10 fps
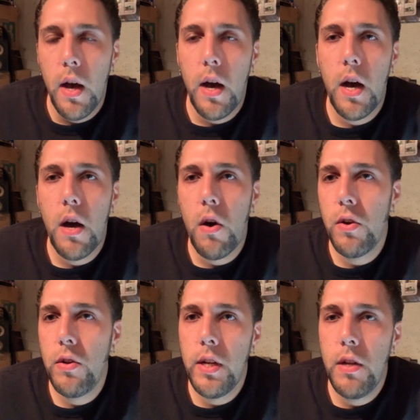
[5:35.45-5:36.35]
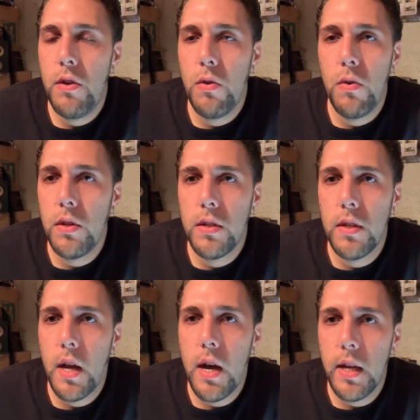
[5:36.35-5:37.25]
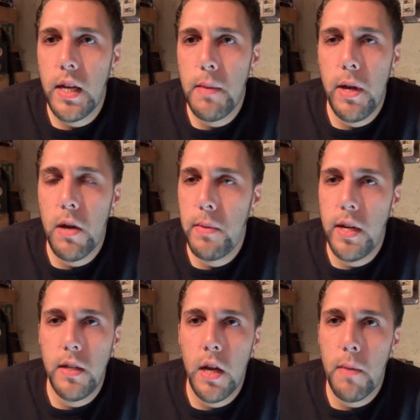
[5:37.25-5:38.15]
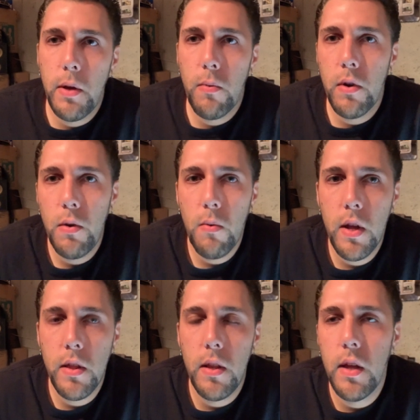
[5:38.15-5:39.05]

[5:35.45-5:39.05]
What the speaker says: All you need to do is email me and tell me where you want